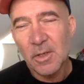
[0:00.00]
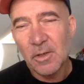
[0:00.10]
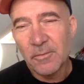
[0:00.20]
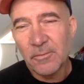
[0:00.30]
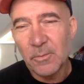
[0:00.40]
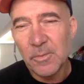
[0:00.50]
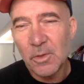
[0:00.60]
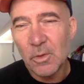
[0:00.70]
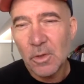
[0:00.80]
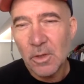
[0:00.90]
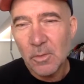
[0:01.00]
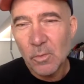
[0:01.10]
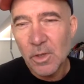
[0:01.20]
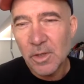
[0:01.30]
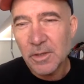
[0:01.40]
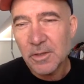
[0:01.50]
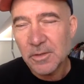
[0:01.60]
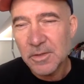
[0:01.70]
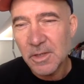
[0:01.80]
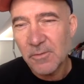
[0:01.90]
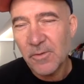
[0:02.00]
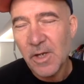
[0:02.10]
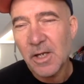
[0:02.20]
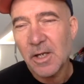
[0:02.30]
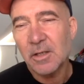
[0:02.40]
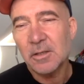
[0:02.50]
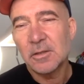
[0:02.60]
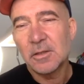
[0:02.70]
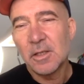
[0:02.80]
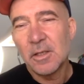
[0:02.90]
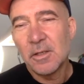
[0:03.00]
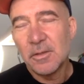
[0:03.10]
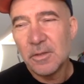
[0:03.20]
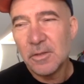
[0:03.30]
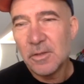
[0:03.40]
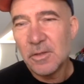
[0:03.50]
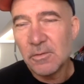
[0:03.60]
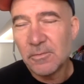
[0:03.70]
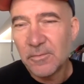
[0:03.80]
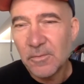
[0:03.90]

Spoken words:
from your work so far, you've